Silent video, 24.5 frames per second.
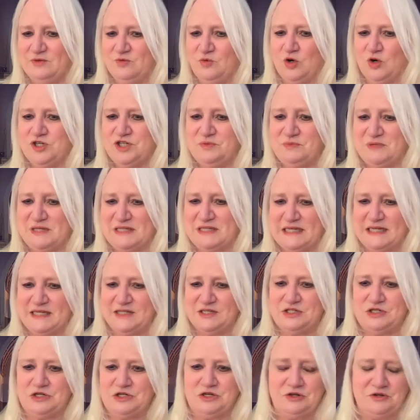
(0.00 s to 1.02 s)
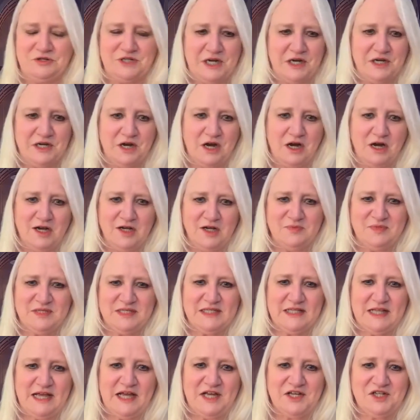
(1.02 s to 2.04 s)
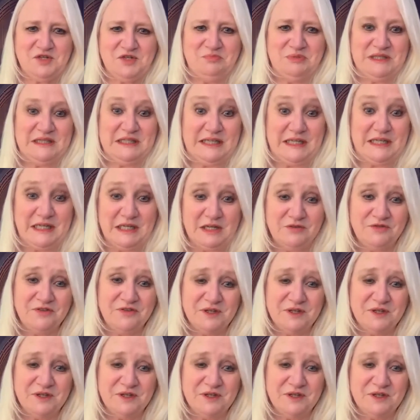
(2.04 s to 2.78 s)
worshipdesignstudio.com/believe.